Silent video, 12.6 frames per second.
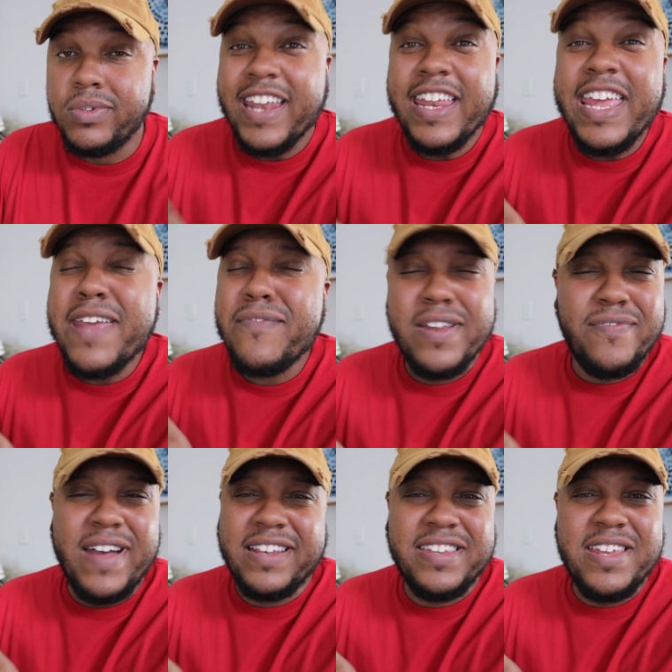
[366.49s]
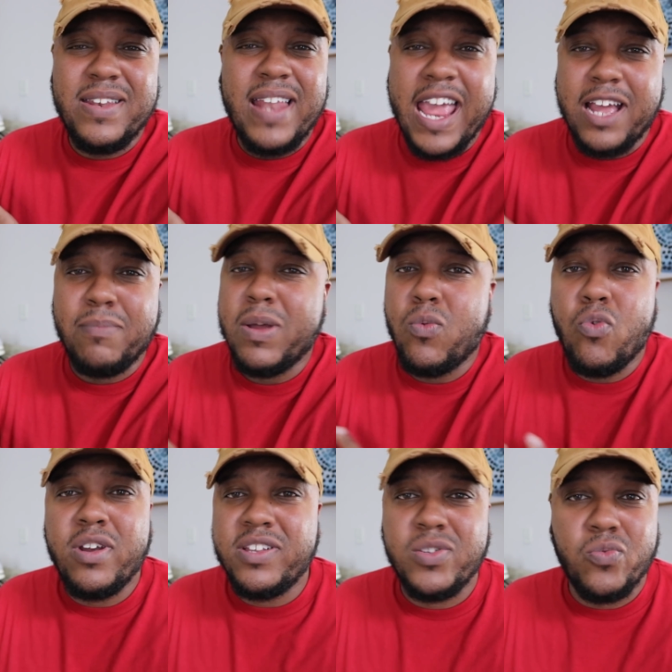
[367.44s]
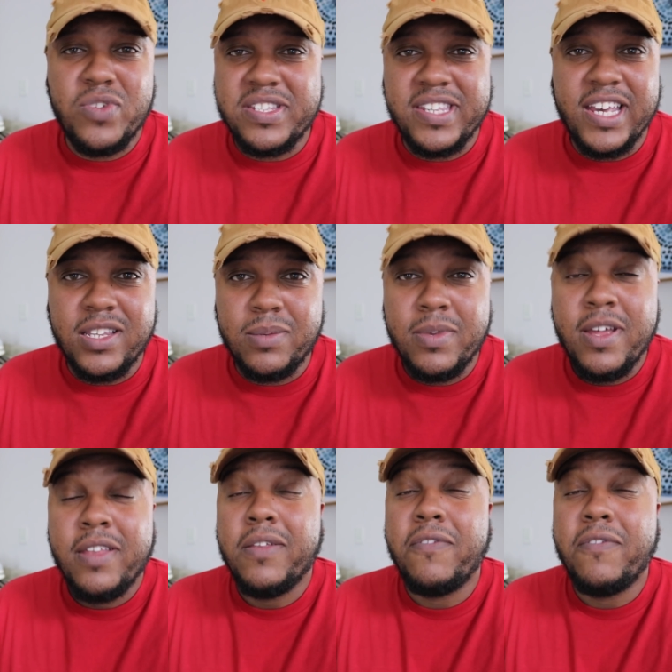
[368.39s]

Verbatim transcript: And even if I didn't like them and wanted to resell them,